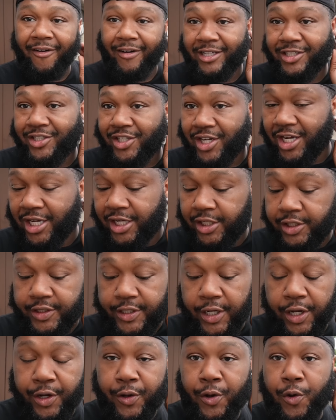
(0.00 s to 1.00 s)
Alright, y'all.
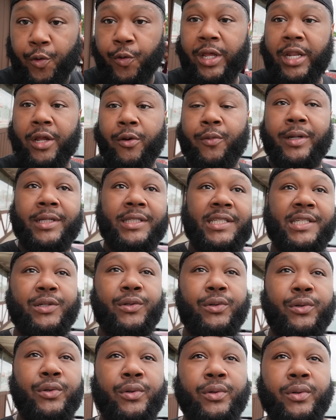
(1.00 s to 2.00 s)
So we done went
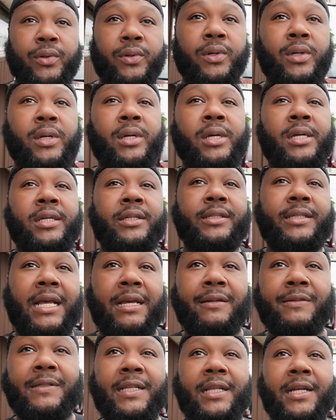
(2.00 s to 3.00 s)
to
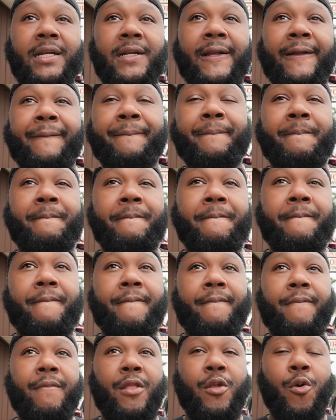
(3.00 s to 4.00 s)
Sam's Club,
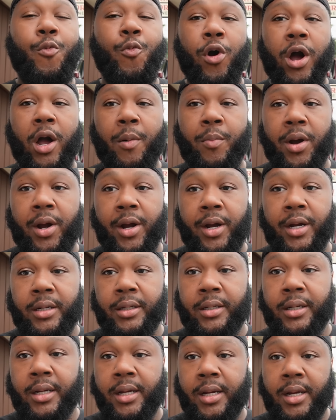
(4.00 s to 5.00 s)
Walmart,
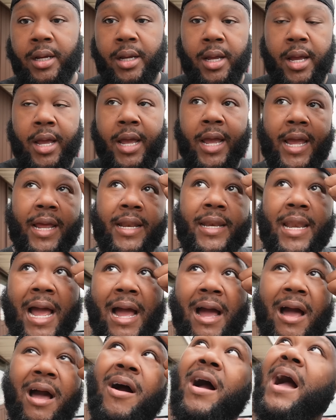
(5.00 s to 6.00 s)
and
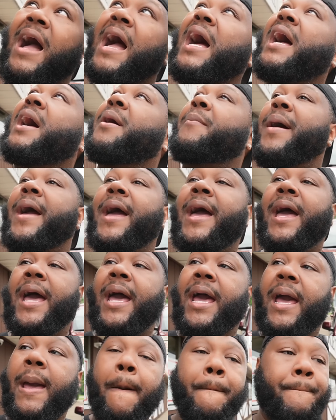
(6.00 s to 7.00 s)
now I'm
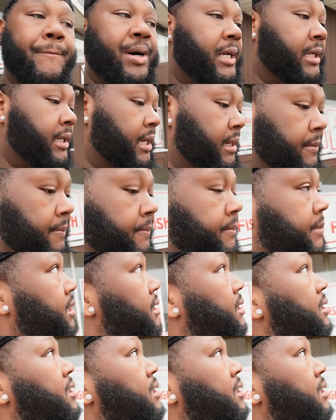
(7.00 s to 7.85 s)
at Plum